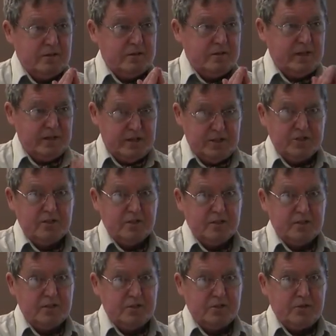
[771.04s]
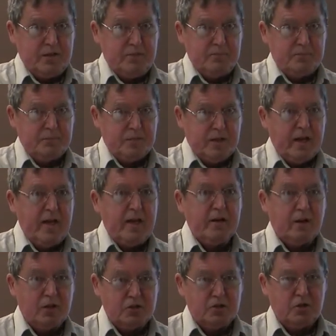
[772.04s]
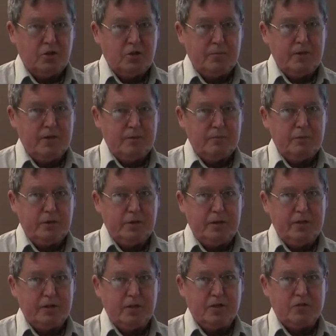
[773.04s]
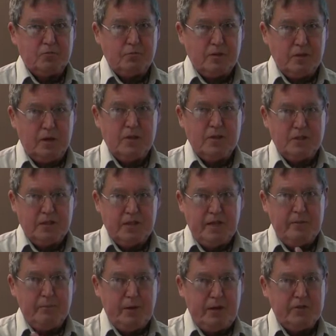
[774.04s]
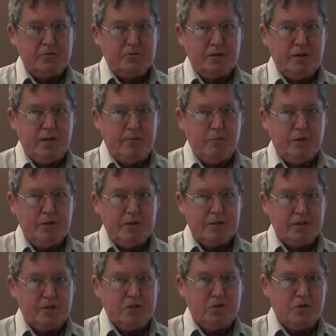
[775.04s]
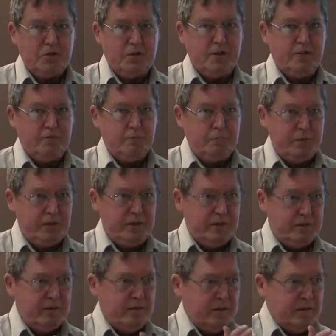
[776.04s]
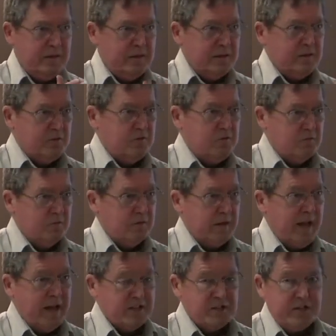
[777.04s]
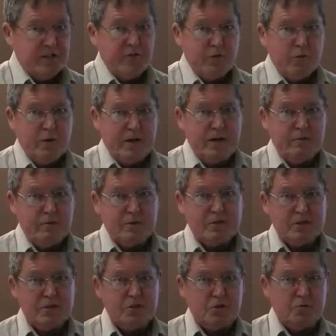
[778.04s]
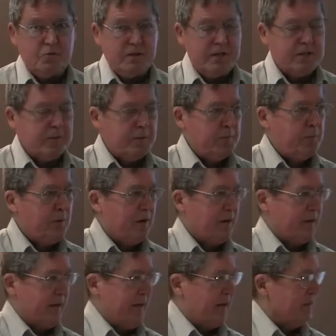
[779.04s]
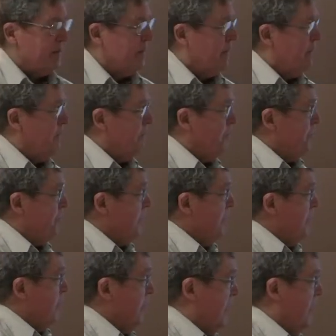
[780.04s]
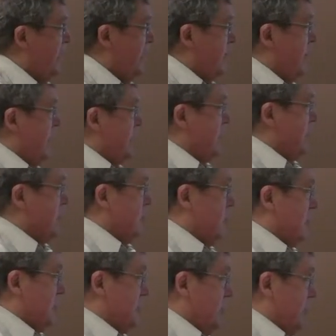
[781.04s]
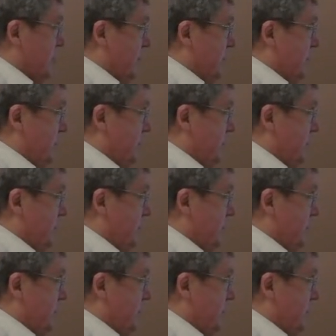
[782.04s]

then he's going to do it. And our joy will be complete because we're on the same page with him. We get the joy of being asking for what he wants to do. We get to be part of that. But anyway, the Lord is going